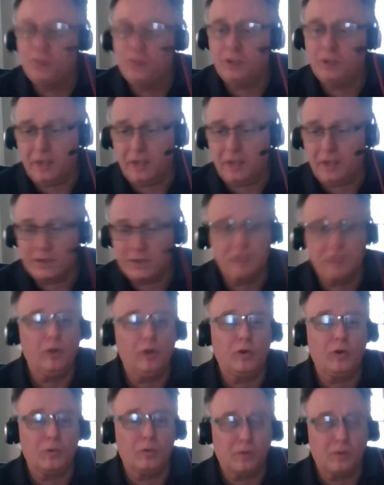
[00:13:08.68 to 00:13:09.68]
there is
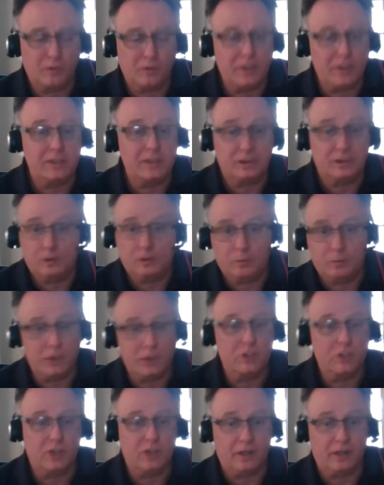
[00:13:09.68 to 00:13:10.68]
no reason to be
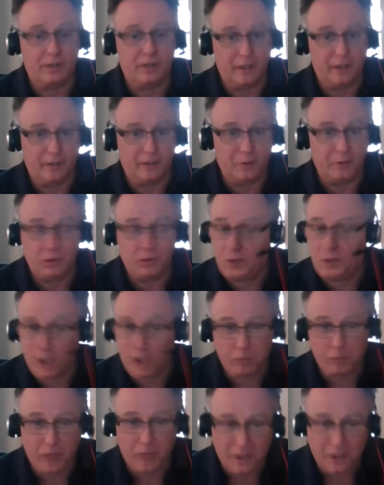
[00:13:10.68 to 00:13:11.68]
shy there. You
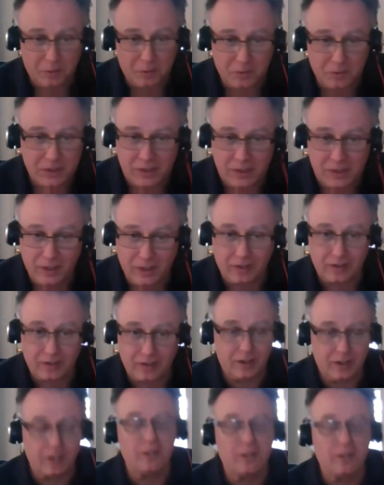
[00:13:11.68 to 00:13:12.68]
can make a mistake in,
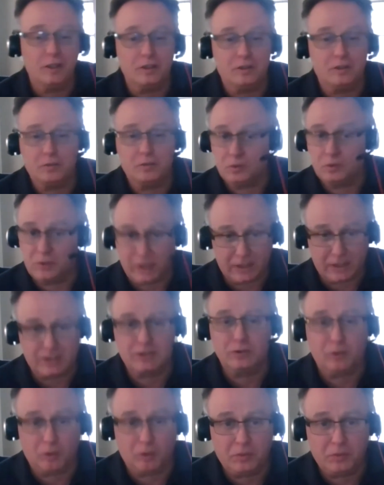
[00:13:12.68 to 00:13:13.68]
in an interview. That's
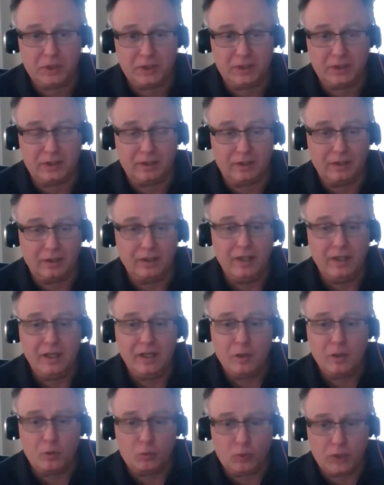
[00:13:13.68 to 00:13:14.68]
not a big deal.
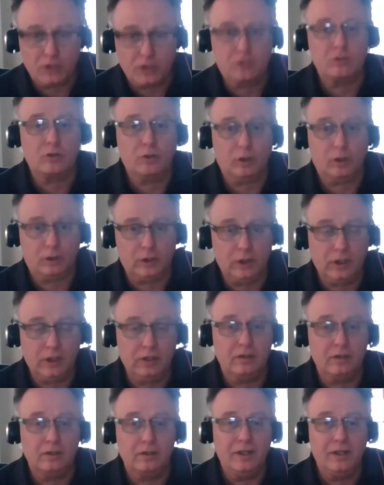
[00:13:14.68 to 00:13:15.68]
Once you got
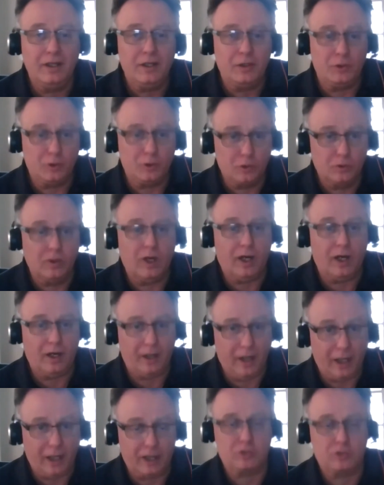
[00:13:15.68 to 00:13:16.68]
in, you are
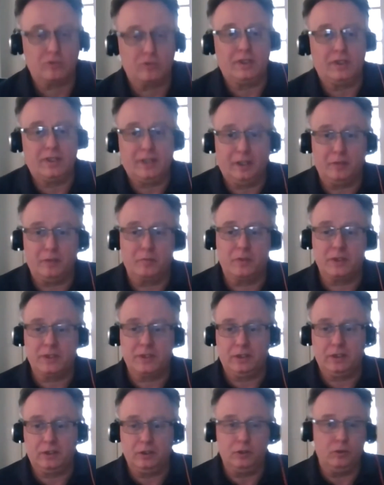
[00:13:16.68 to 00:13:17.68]
actually then
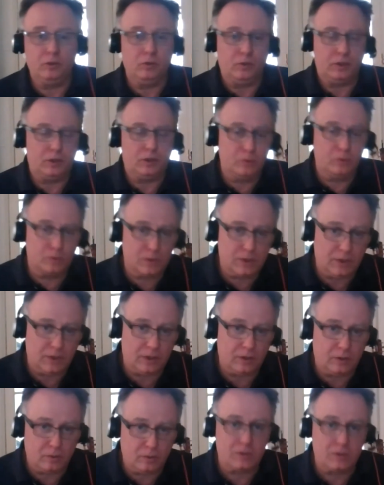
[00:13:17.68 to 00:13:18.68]
presenting your
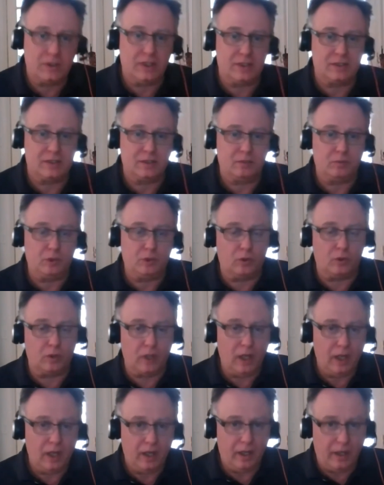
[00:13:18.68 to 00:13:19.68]
enthusiasm, your
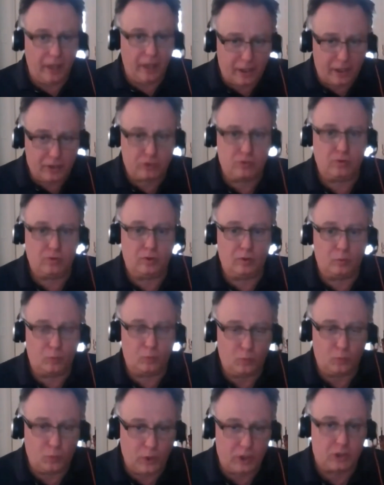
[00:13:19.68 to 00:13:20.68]
actual
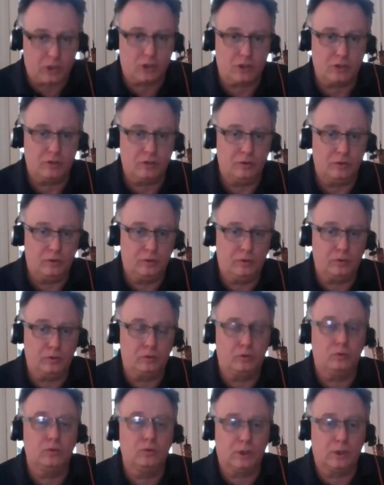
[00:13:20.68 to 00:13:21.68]
wish to
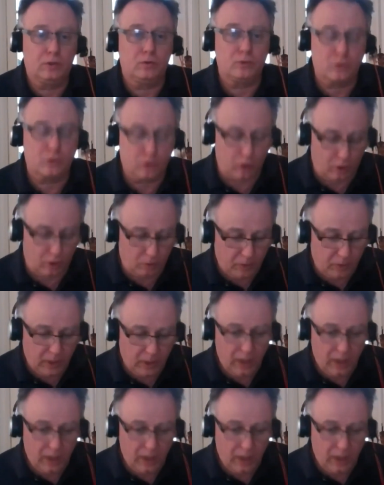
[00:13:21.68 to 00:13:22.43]
do a good job